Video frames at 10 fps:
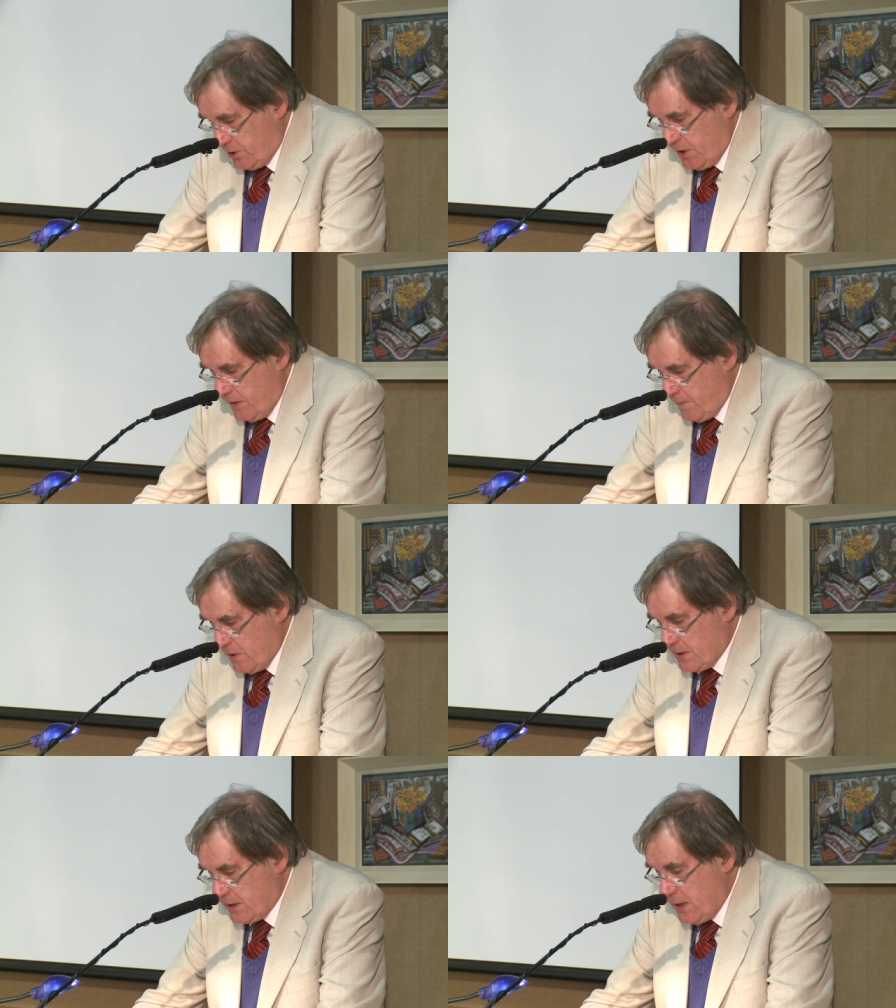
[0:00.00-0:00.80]

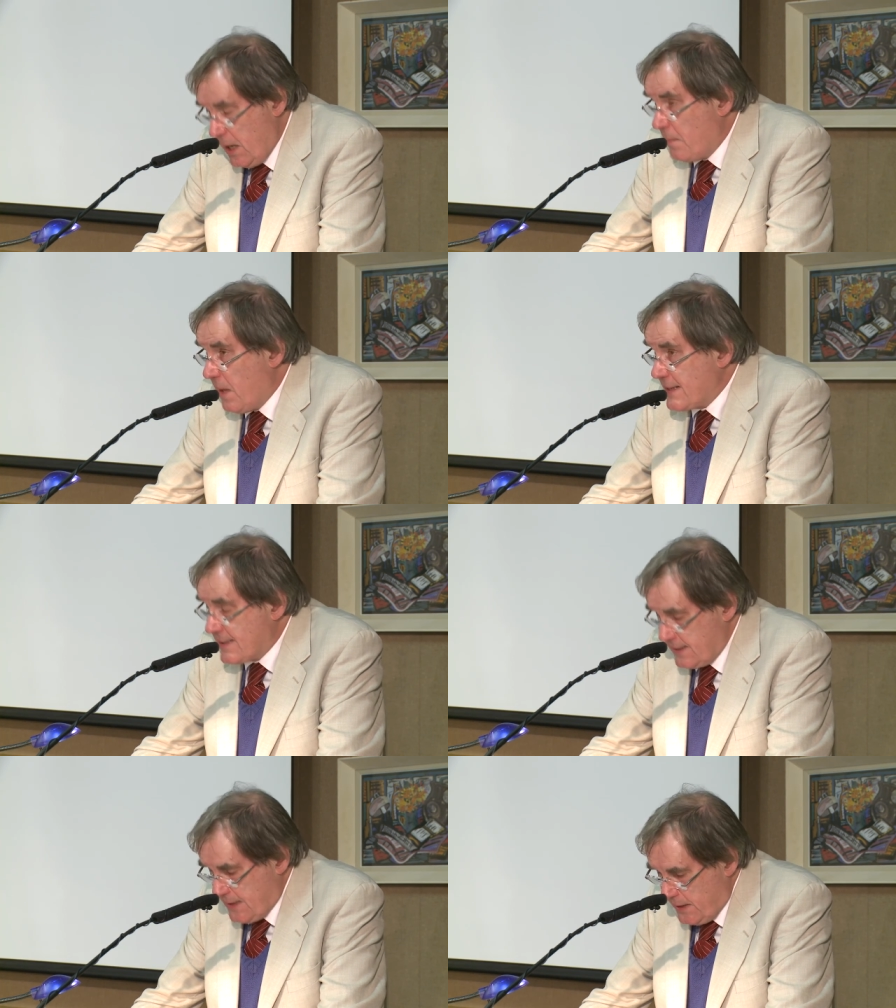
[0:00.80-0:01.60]
achievement might
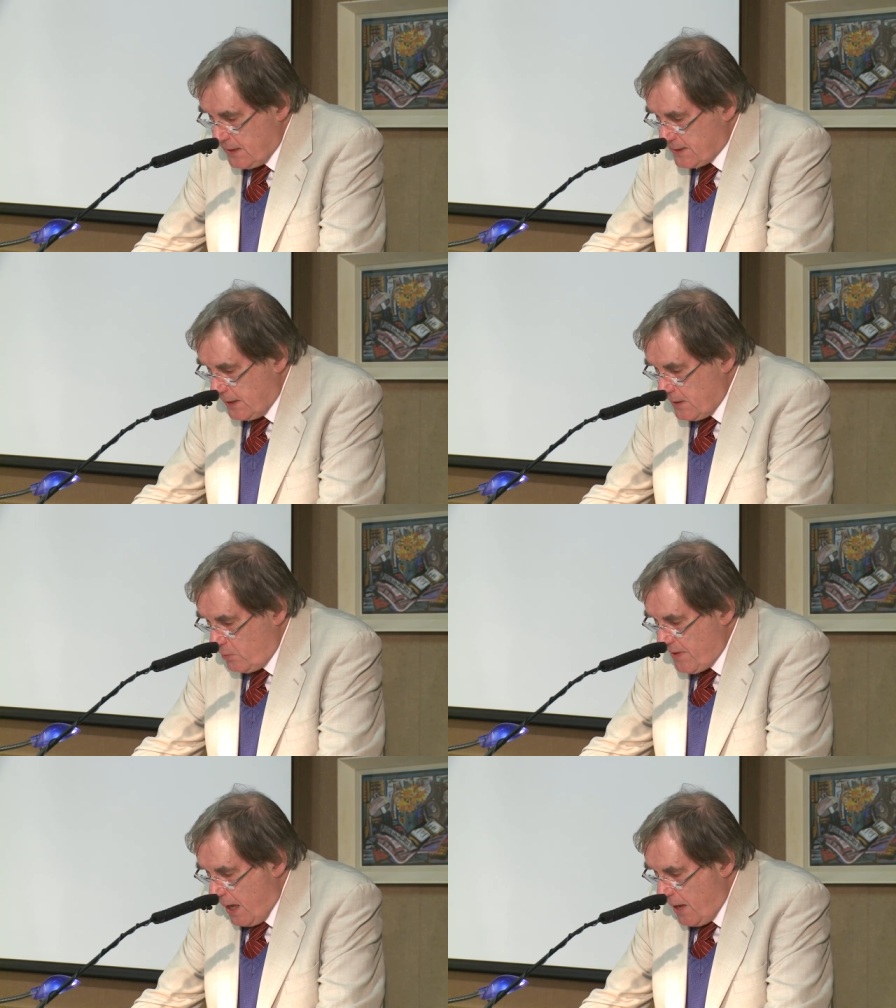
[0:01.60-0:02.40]
sit uneasily
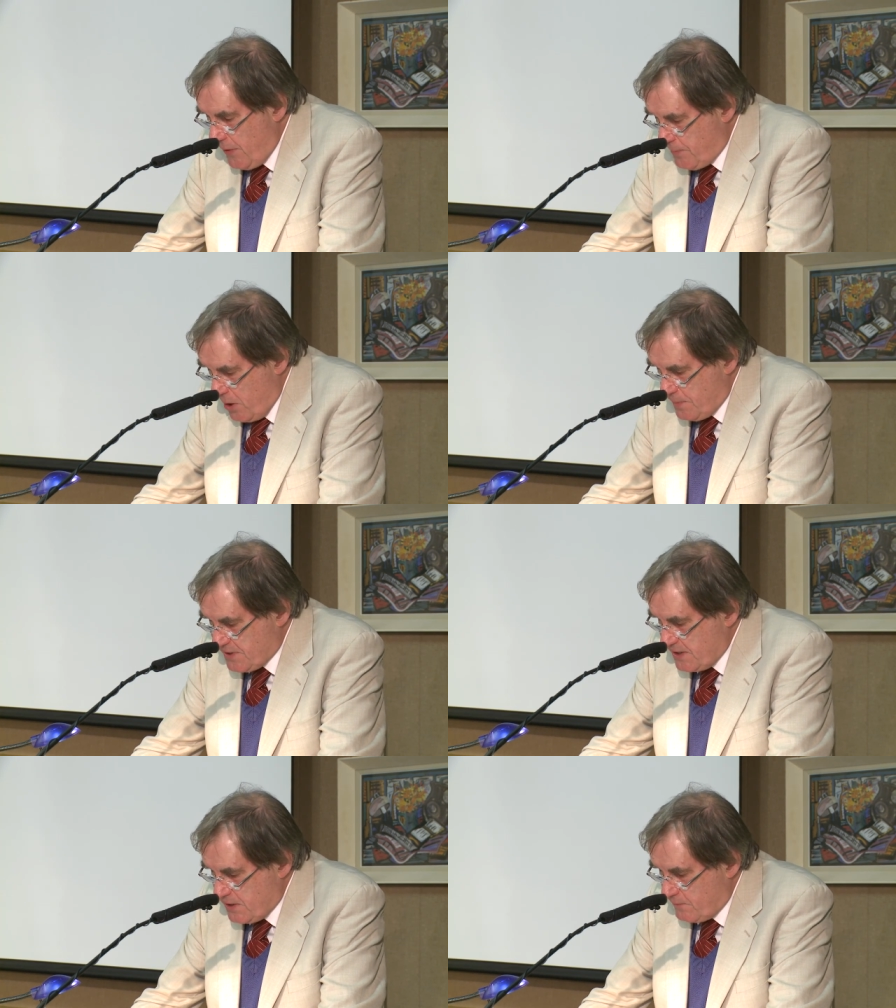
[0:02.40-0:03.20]
with other
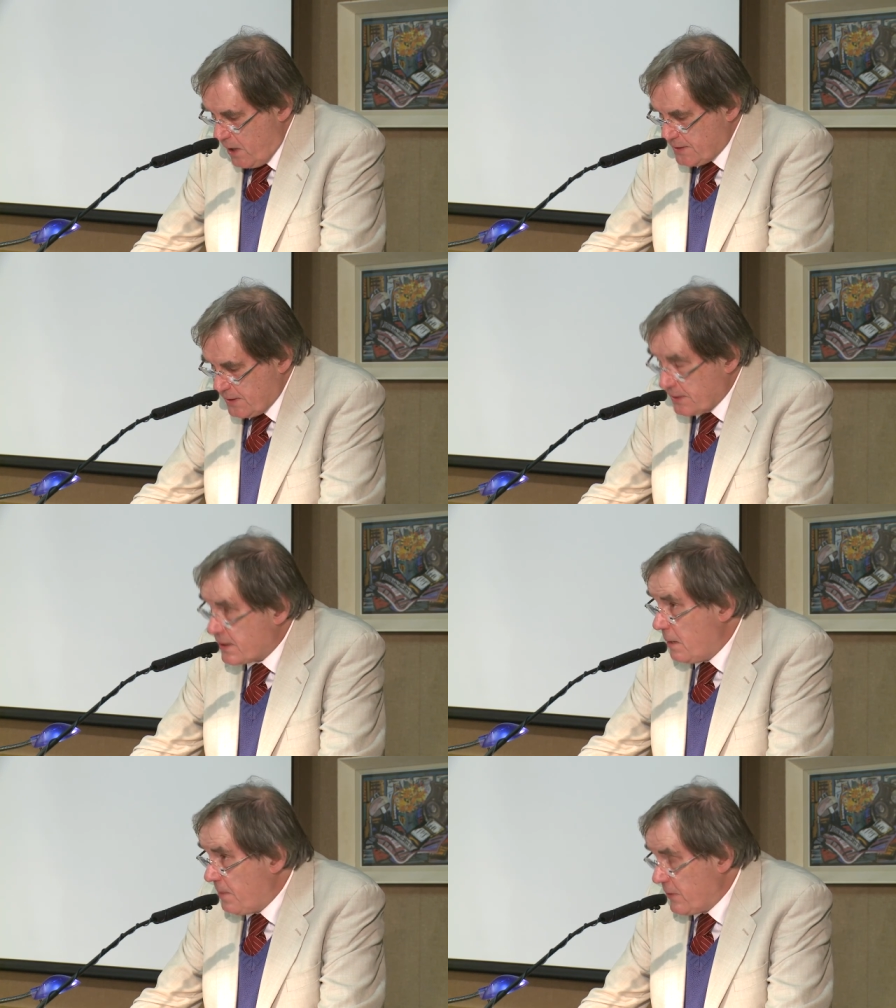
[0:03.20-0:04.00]
purposes of
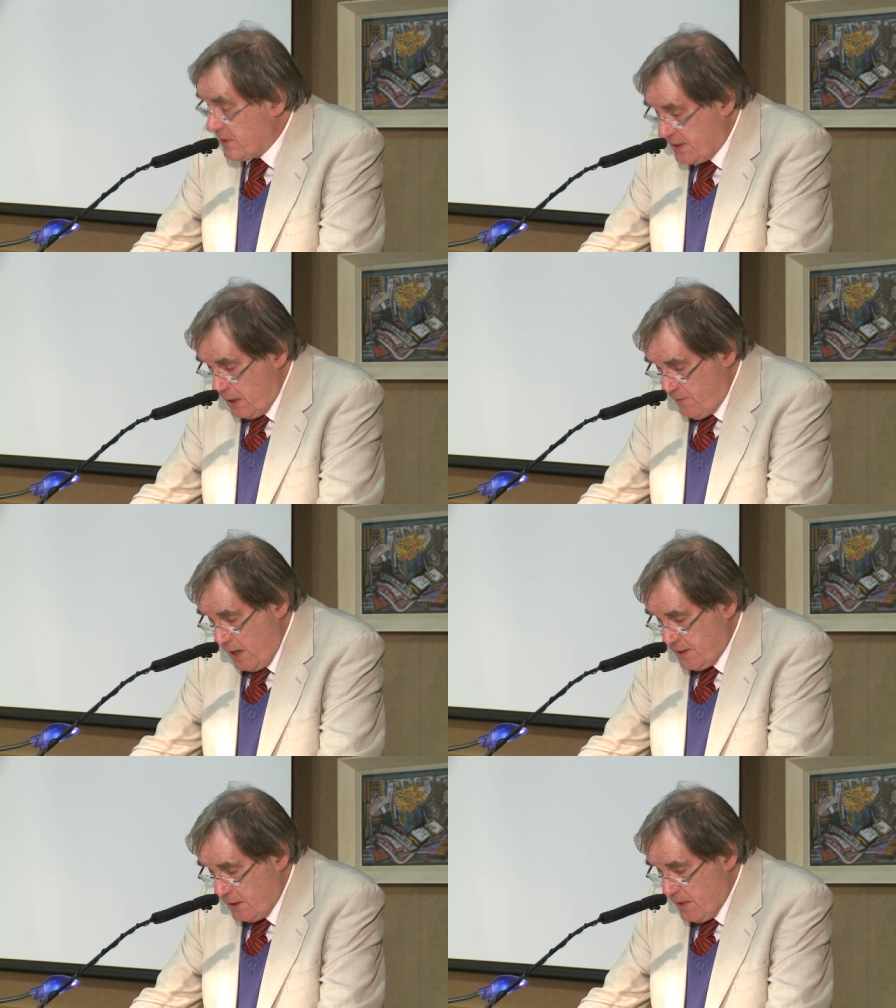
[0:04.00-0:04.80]
writings about the,
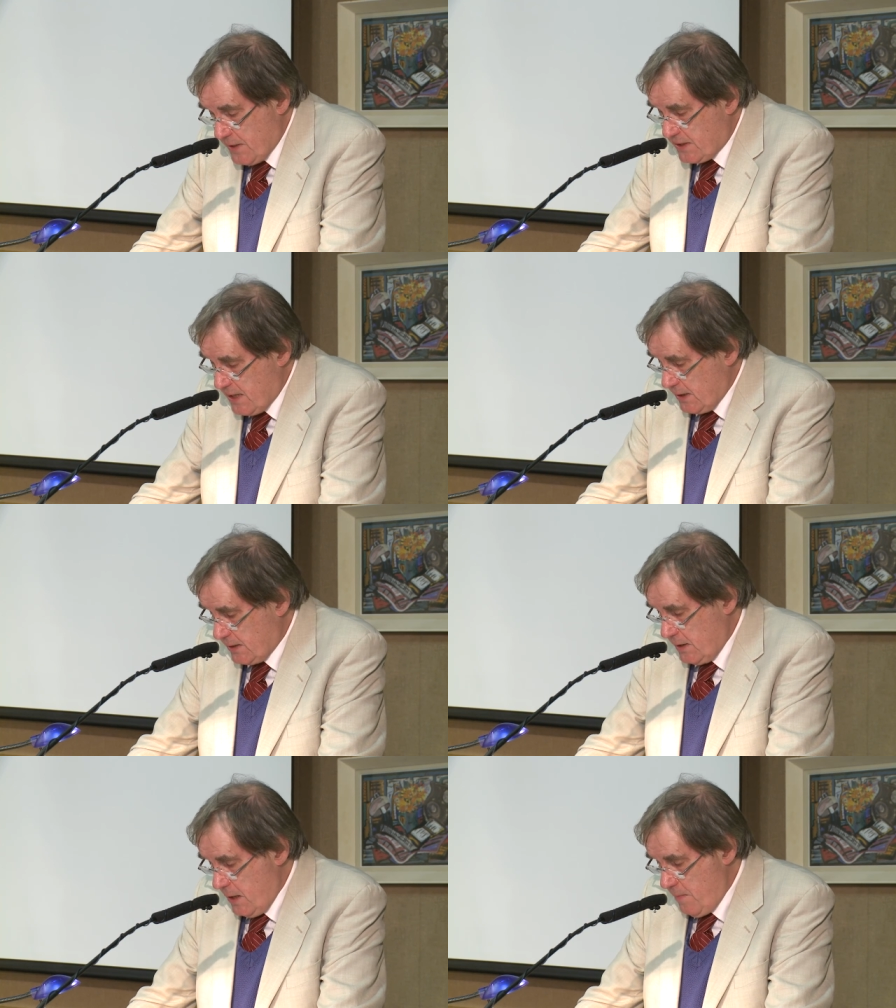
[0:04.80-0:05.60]
writing about the
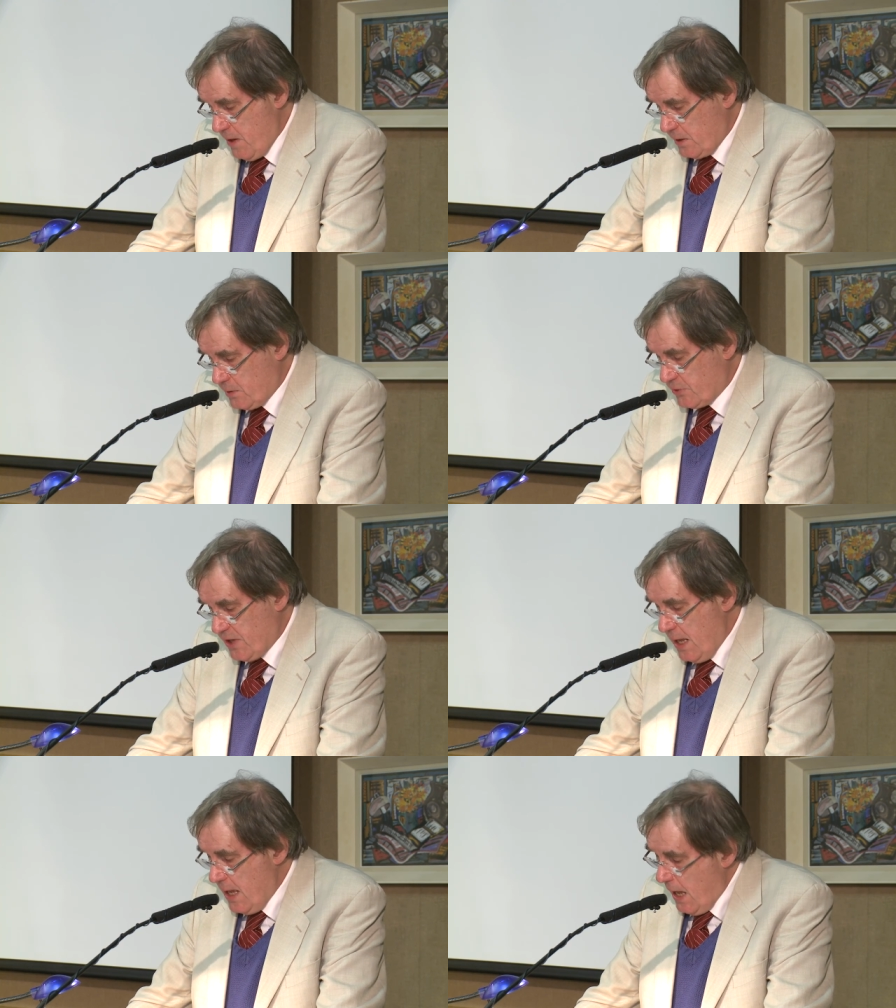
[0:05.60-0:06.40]
saints and their miracles,